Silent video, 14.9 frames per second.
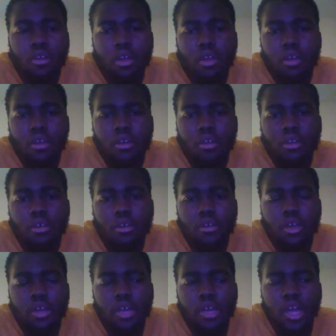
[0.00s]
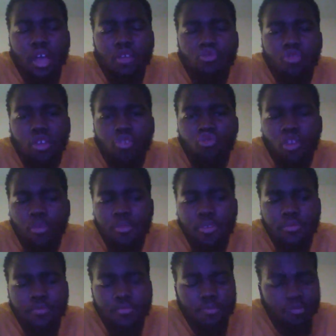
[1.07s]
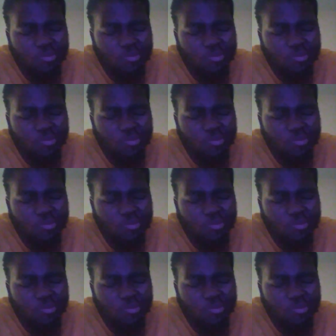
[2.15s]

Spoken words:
or Andre Drummond,